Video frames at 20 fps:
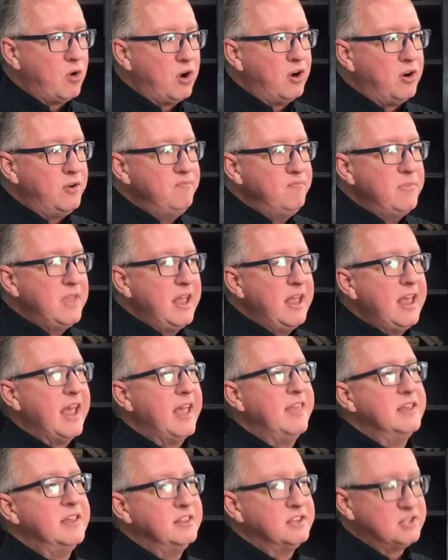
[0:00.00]
wall
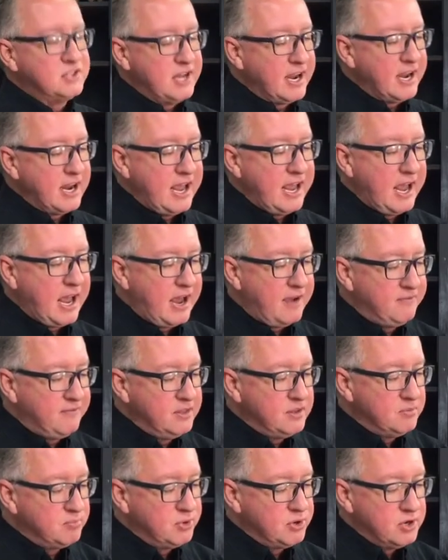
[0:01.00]
and then the second
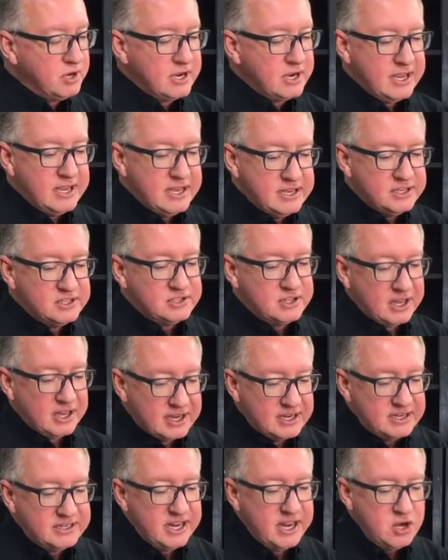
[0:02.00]
half of the book is
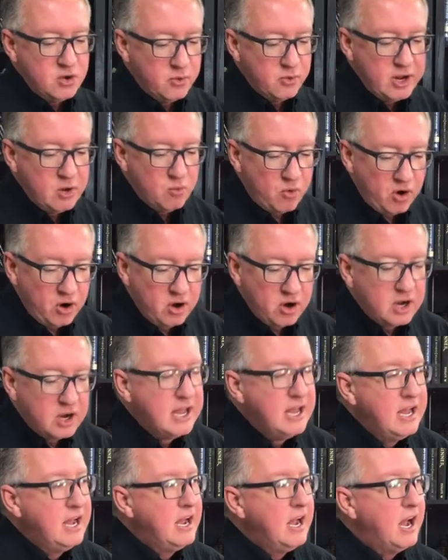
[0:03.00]
the continuing
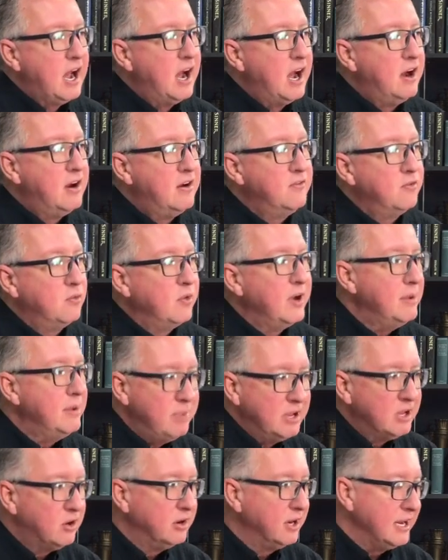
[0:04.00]
work of
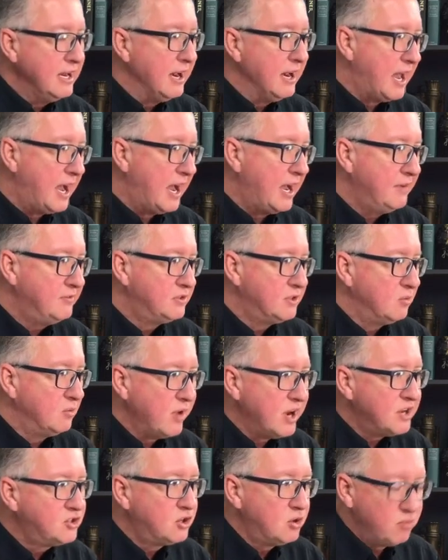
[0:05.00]
rebuilding lives,
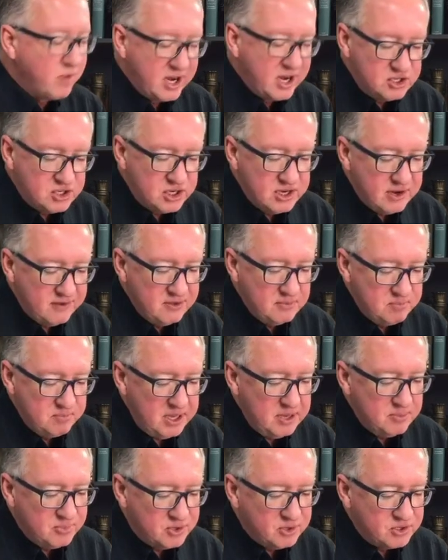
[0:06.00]
the restoration of the
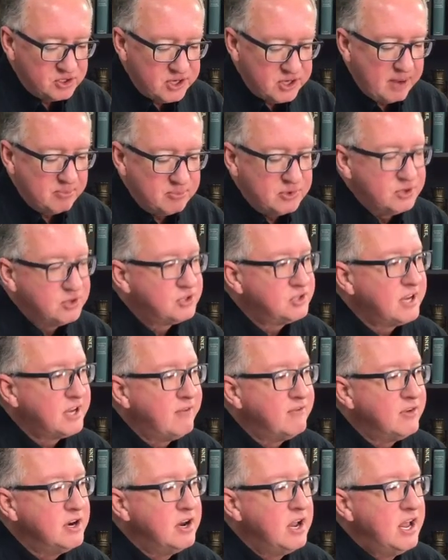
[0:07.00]
people, chapters
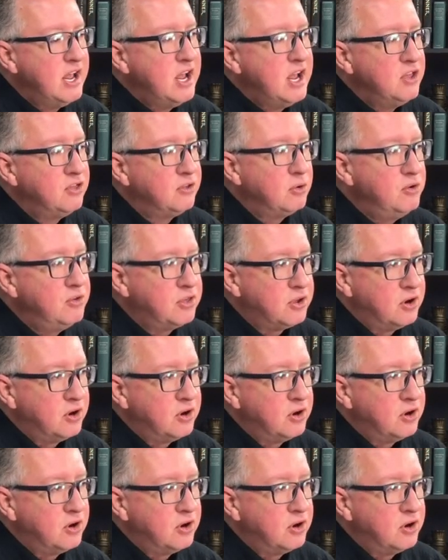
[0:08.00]
7 through